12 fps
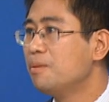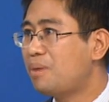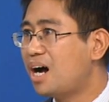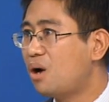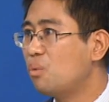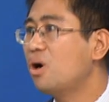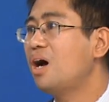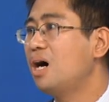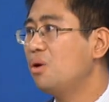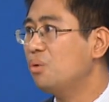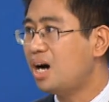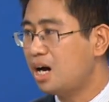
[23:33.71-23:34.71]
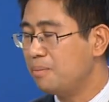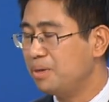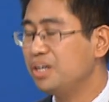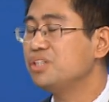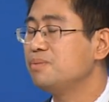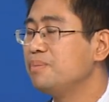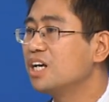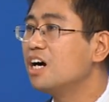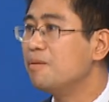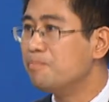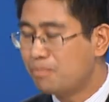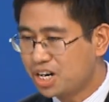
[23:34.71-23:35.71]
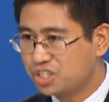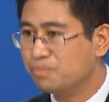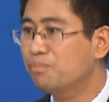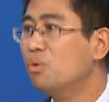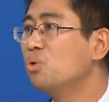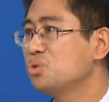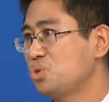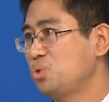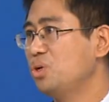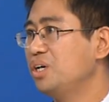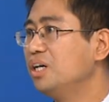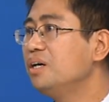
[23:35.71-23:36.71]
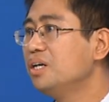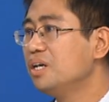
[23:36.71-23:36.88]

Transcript: power, our army, is become much more stronger